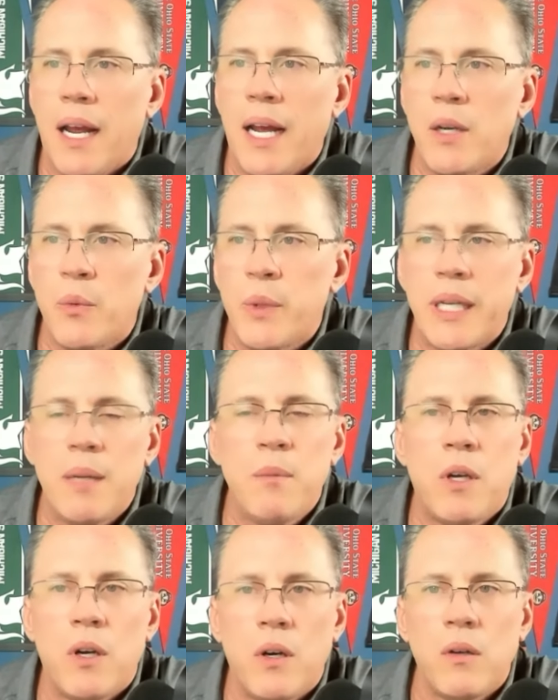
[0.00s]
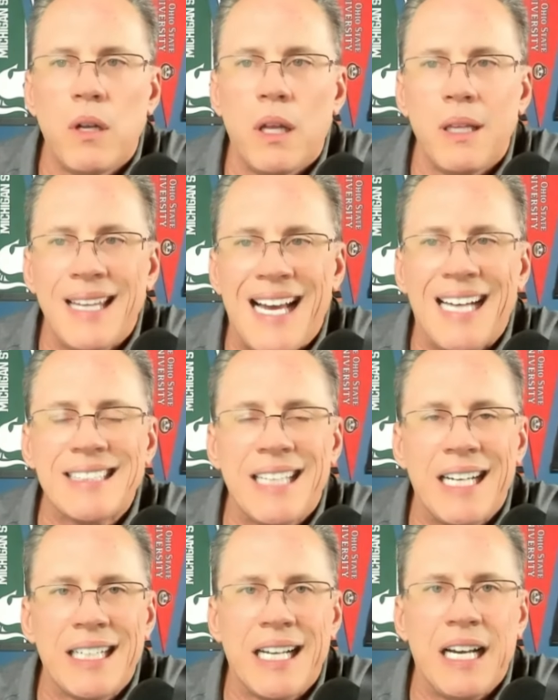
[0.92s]
and redeem code
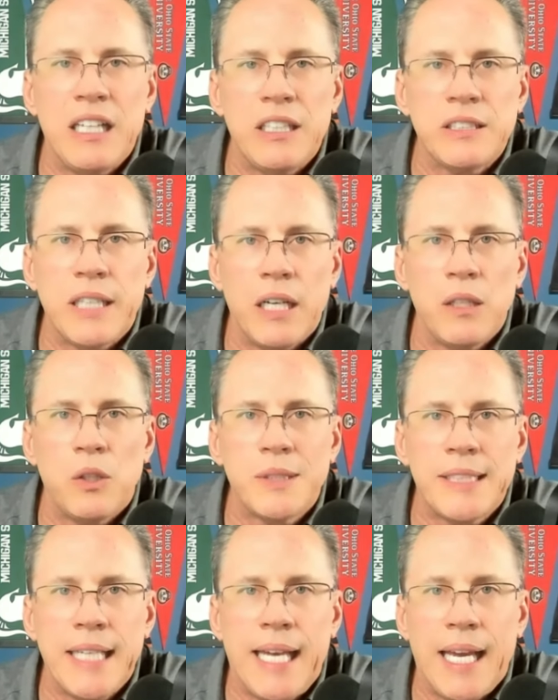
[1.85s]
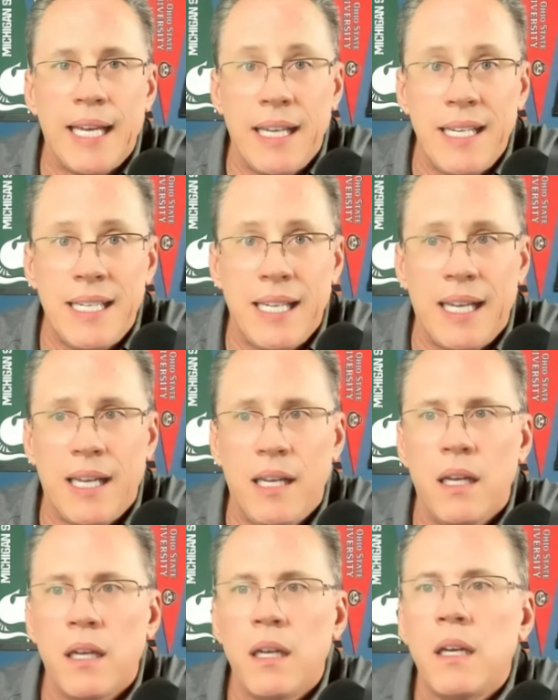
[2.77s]
LOCKEDONCOLLEGE, LOCKEDONCOLLEGE.